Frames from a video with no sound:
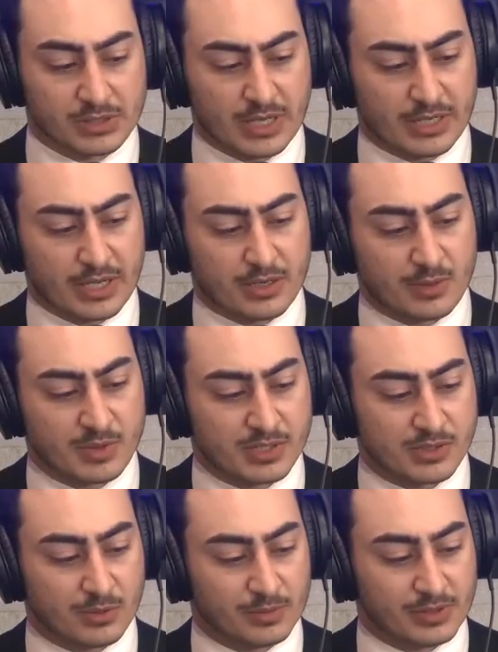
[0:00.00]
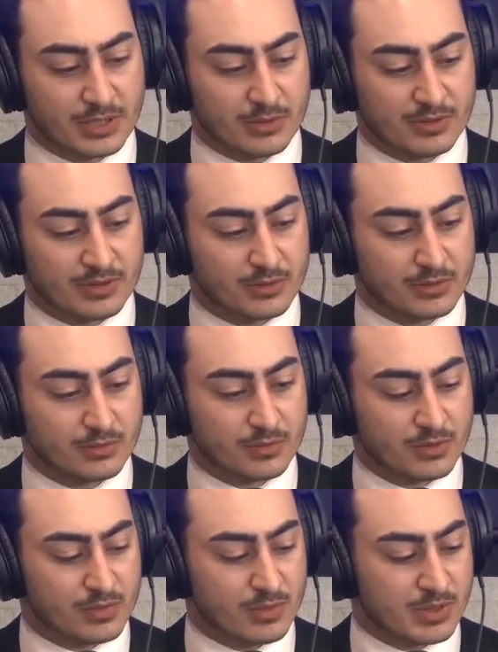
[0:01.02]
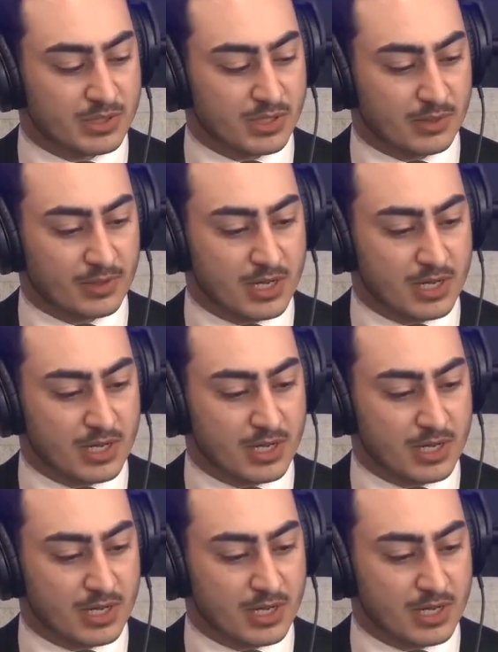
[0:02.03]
again, I'm going to stop it there with the woman chat.